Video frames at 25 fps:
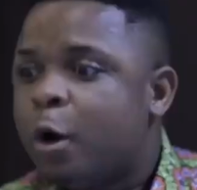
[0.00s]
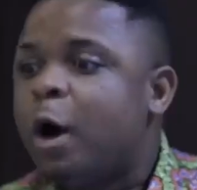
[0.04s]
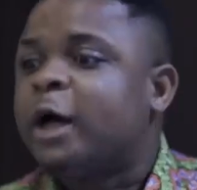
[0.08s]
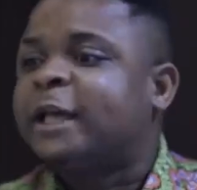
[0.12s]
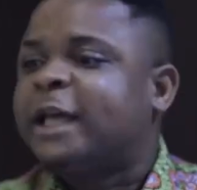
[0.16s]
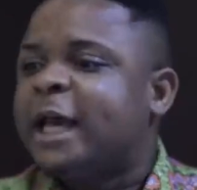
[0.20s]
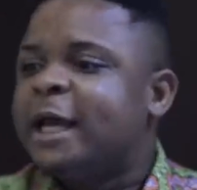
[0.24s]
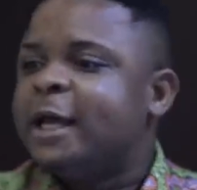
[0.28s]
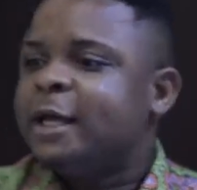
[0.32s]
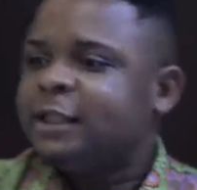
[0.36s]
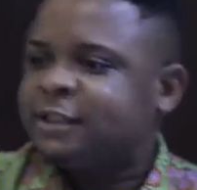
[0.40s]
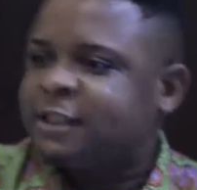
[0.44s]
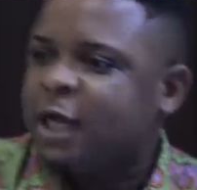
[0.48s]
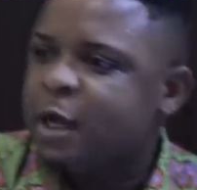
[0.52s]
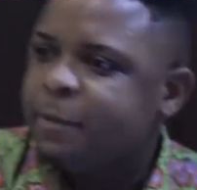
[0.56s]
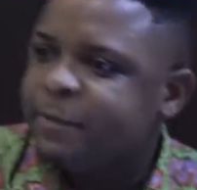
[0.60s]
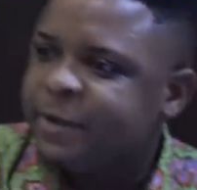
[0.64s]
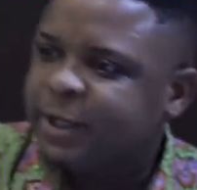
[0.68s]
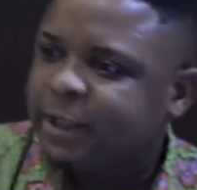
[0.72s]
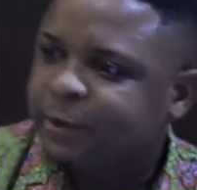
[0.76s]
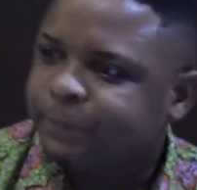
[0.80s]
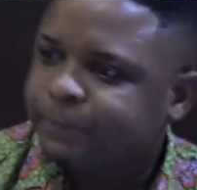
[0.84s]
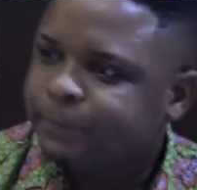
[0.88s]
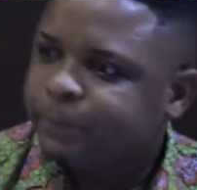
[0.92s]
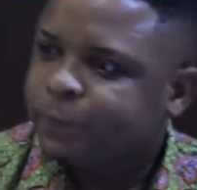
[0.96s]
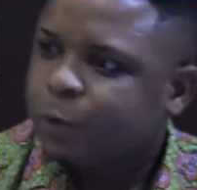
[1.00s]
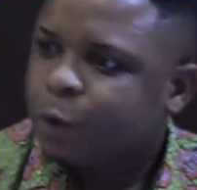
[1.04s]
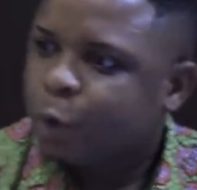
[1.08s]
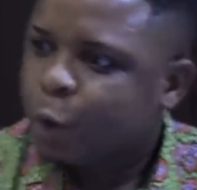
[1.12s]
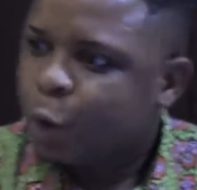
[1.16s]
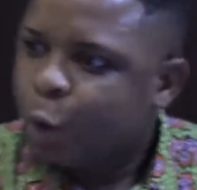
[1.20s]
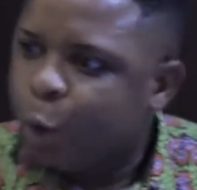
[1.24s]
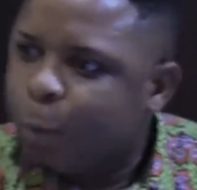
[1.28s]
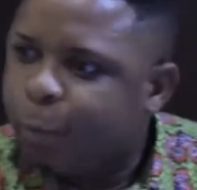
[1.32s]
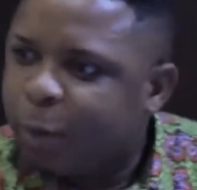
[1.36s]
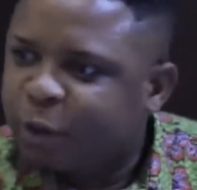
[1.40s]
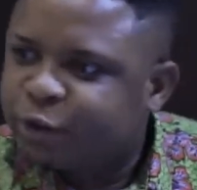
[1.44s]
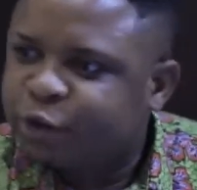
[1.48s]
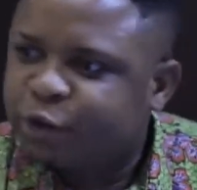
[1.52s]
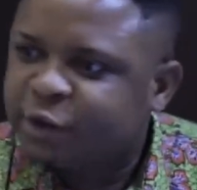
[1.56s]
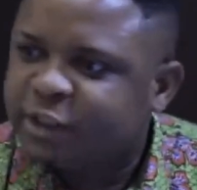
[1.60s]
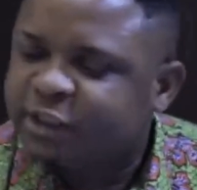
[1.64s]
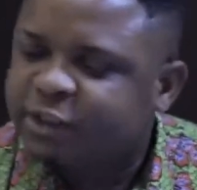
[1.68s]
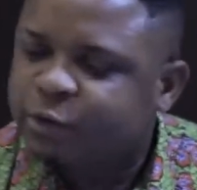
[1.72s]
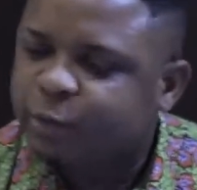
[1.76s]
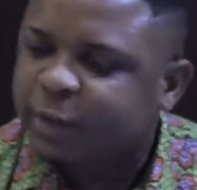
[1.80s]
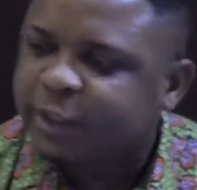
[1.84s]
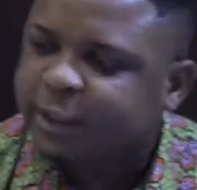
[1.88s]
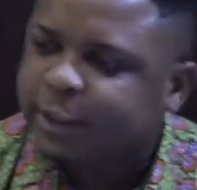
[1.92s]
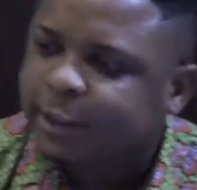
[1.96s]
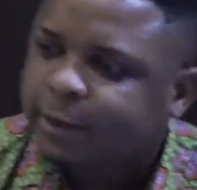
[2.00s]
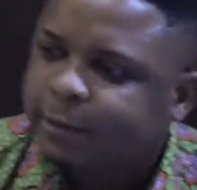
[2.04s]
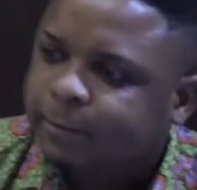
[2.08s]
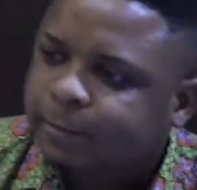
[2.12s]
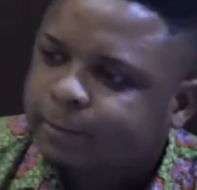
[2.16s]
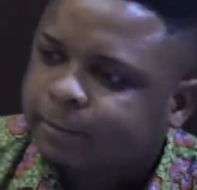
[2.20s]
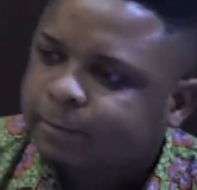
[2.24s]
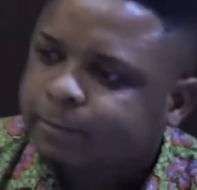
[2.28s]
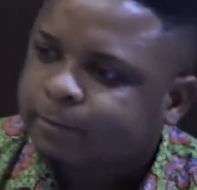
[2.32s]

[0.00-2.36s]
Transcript: okay, tell me, who bought you this week?